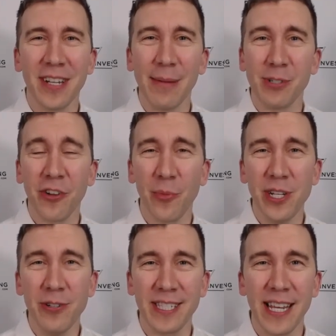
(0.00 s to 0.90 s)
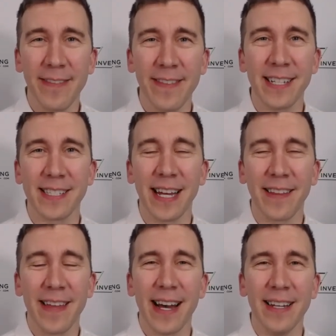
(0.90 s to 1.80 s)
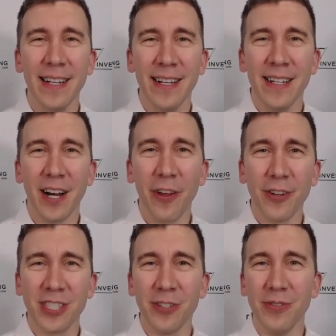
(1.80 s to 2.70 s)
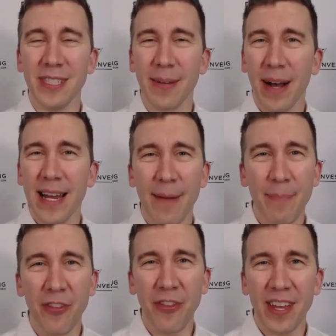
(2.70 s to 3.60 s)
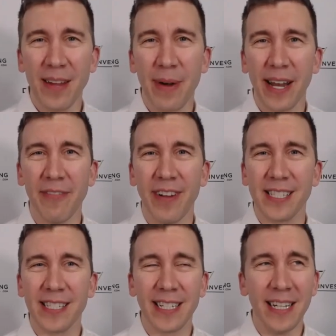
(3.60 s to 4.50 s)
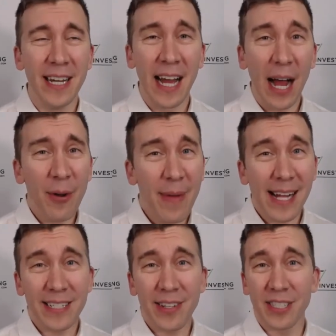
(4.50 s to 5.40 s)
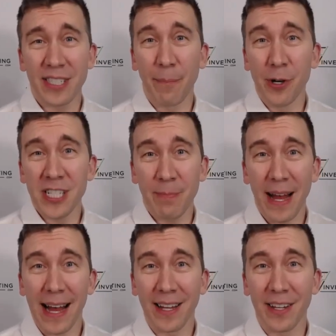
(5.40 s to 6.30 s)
I'm sure that when you say things like that to other students that might not be thinking about investing, I would imagine there's some pushback.